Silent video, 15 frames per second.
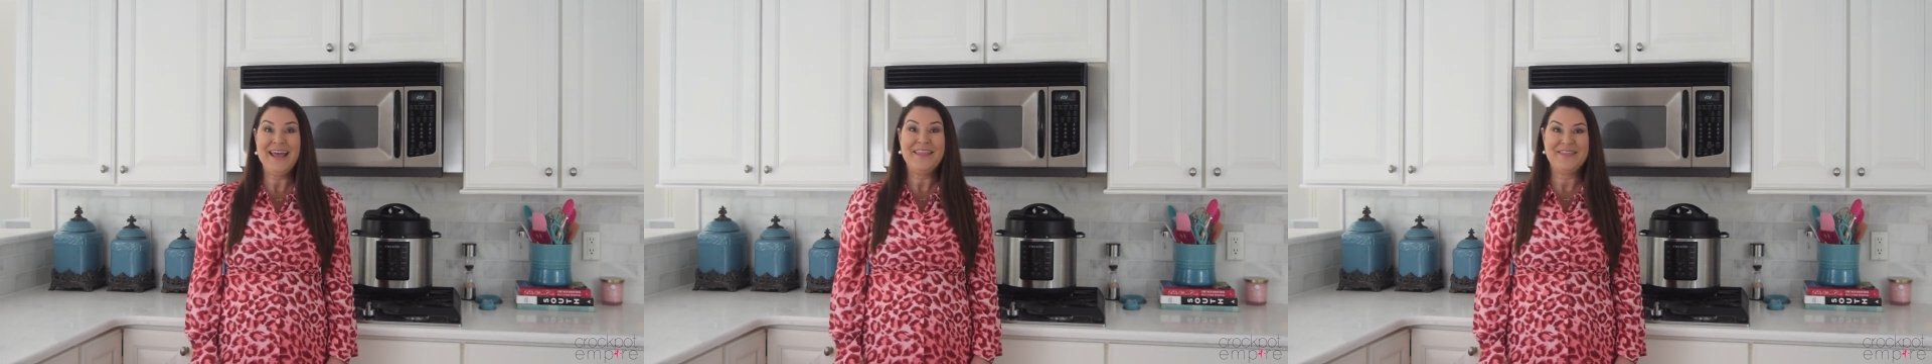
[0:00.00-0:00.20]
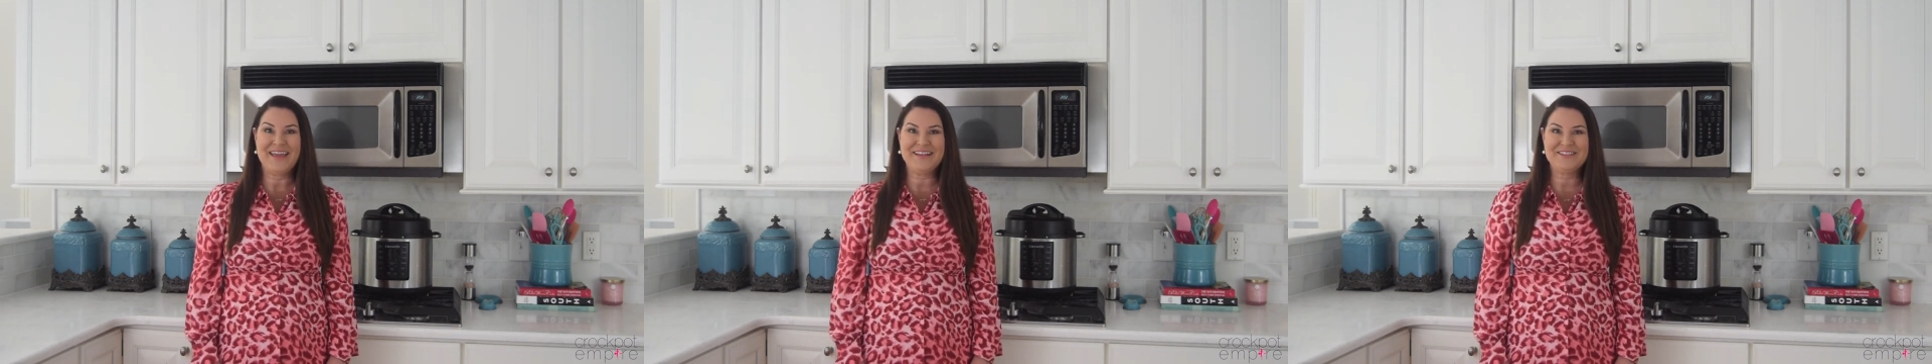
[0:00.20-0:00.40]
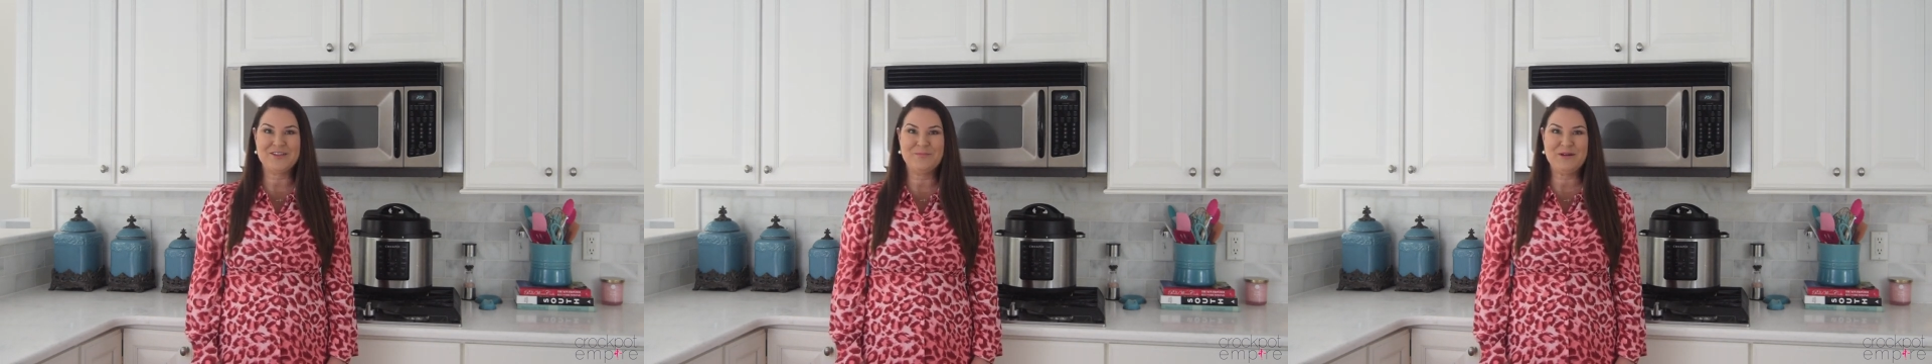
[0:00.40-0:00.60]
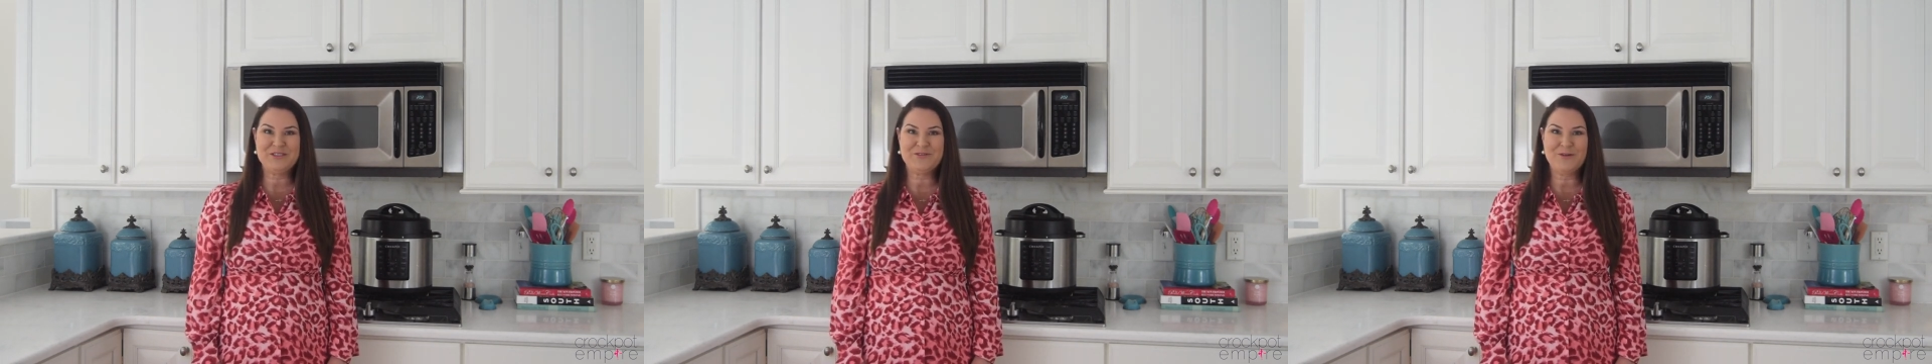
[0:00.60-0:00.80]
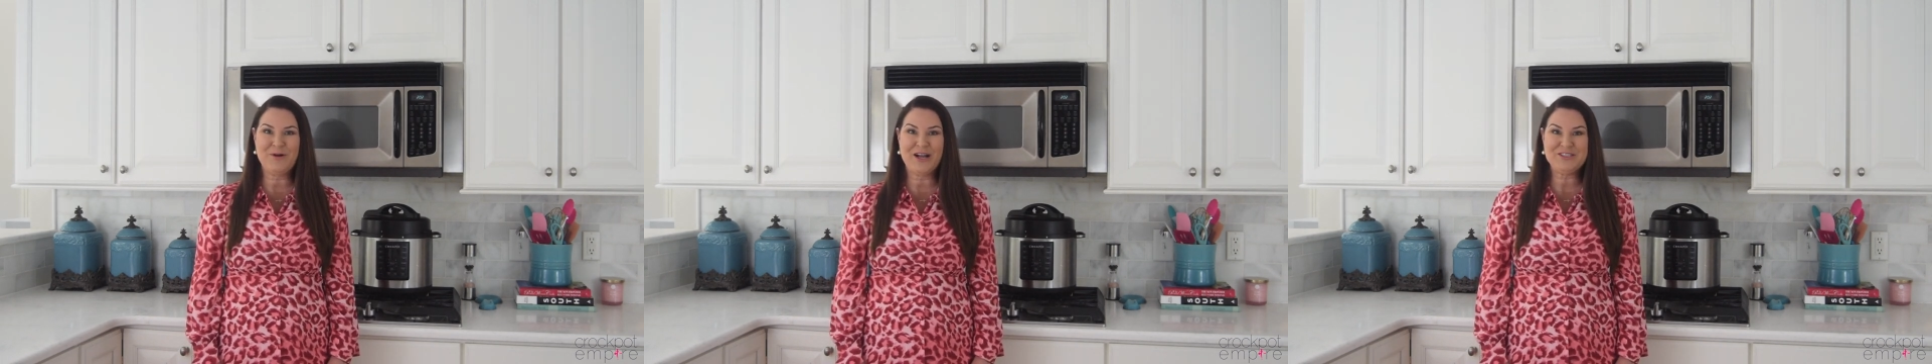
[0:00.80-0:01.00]
Thanks so much
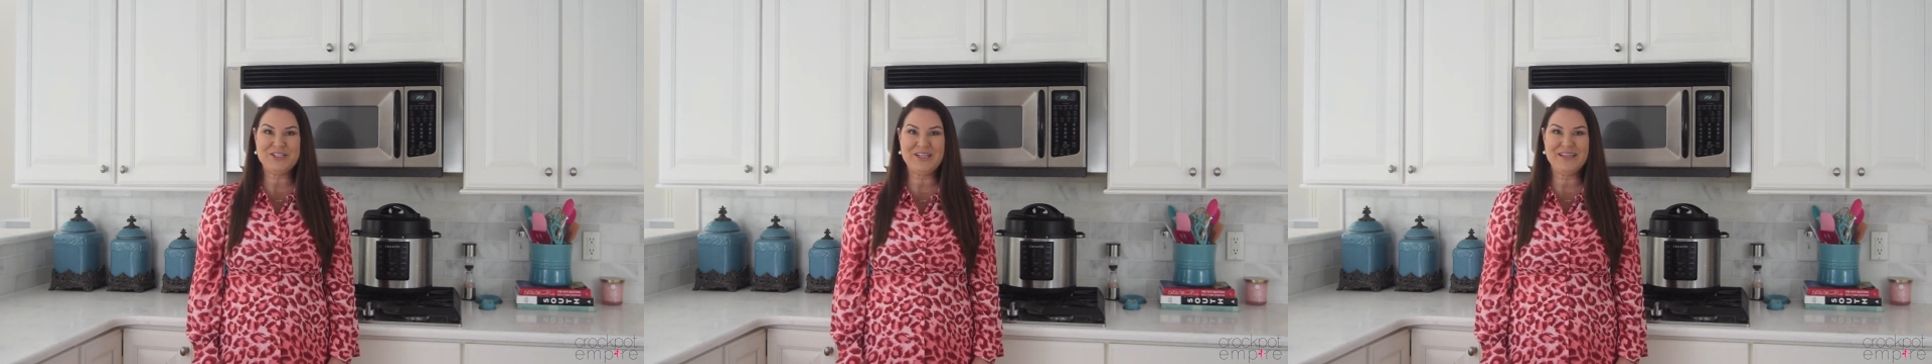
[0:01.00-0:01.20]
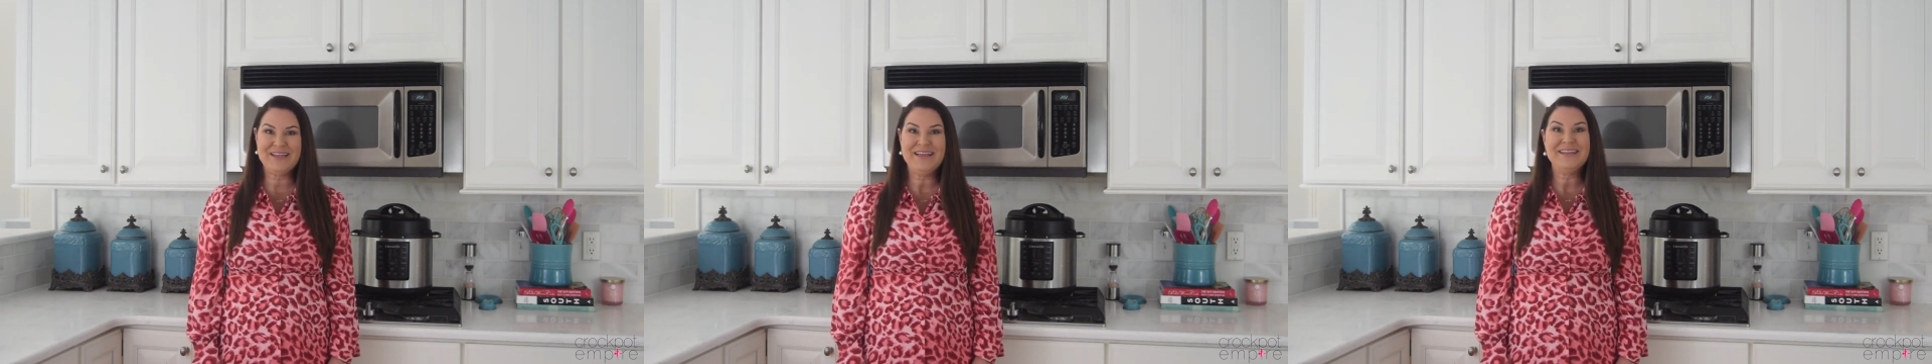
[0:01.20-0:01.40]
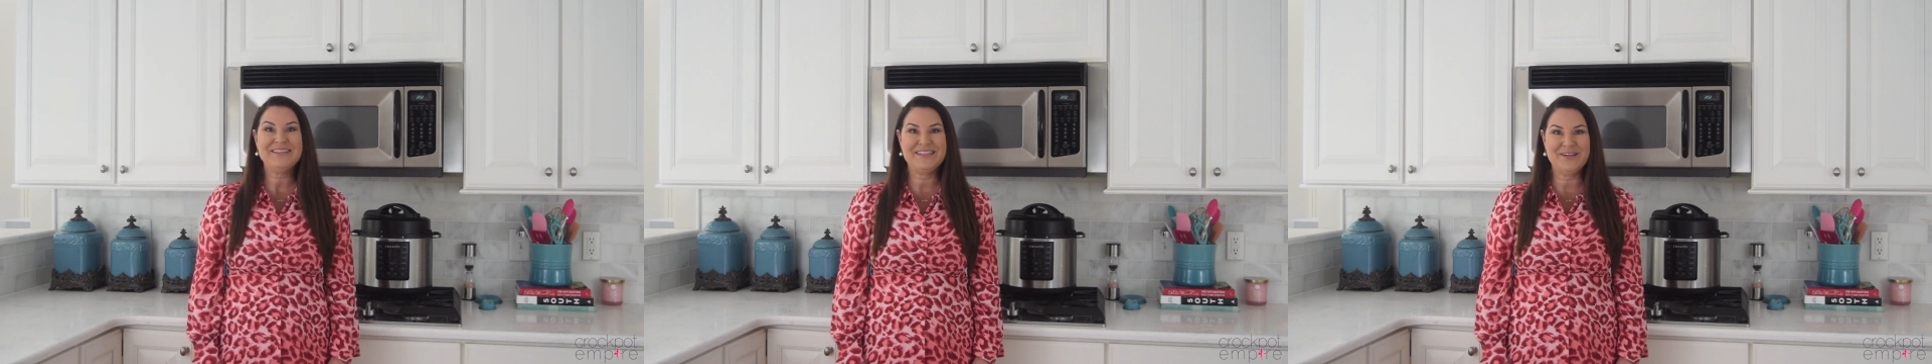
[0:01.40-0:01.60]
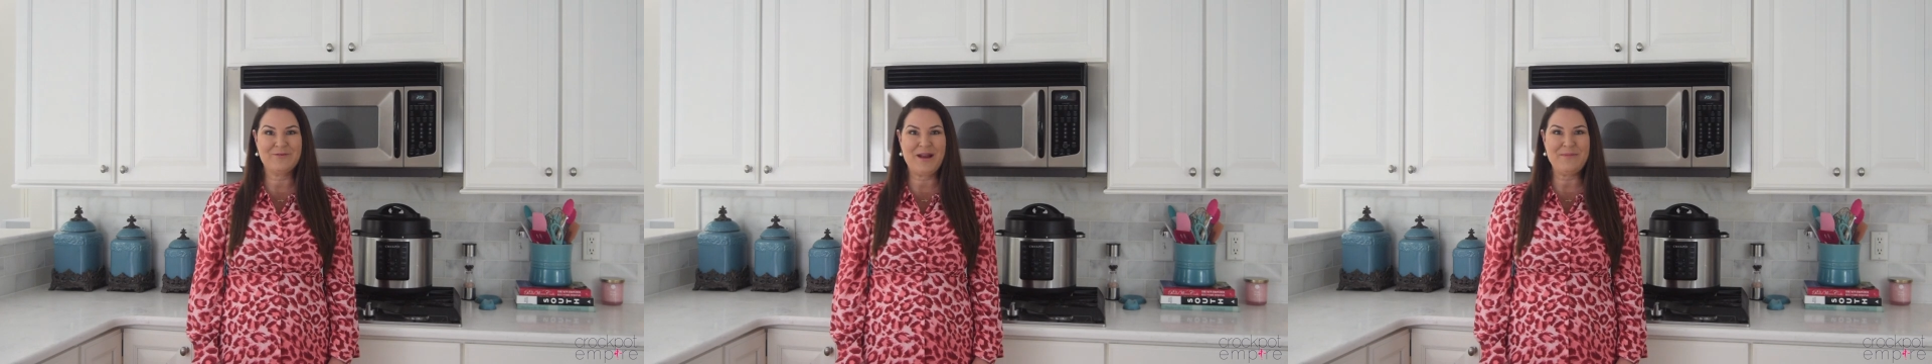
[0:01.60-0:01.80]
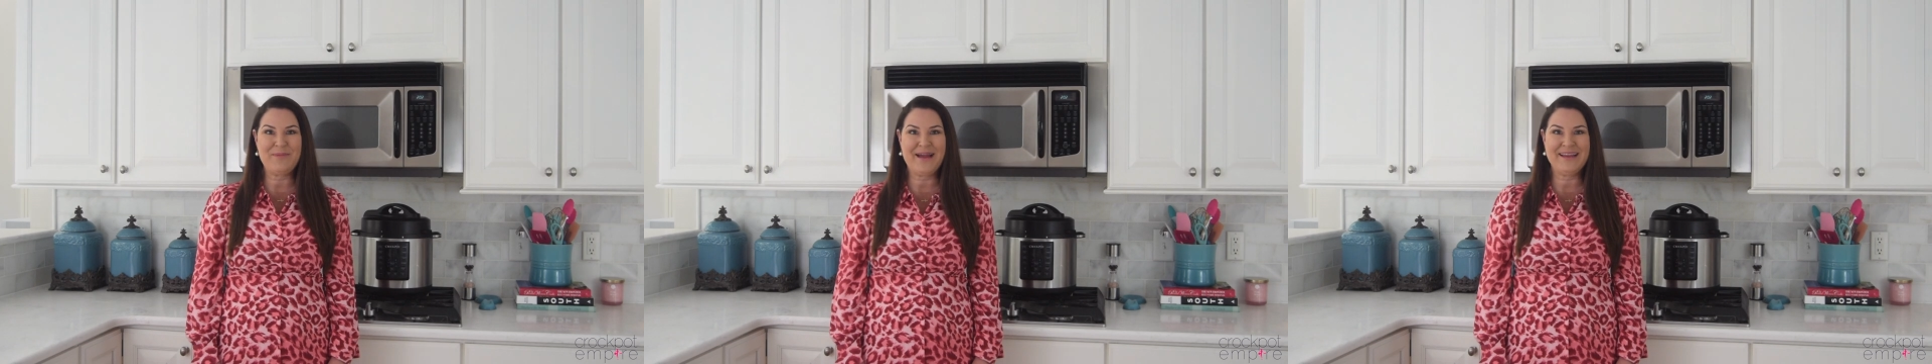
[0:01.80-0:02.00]
for watching. See you
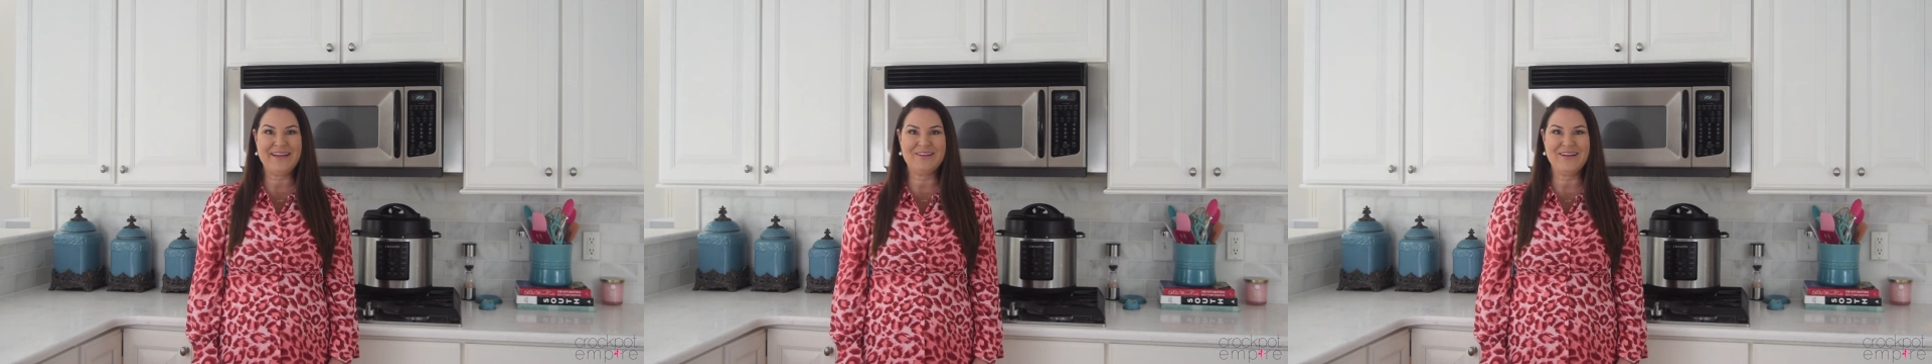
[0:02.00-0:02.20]
right back here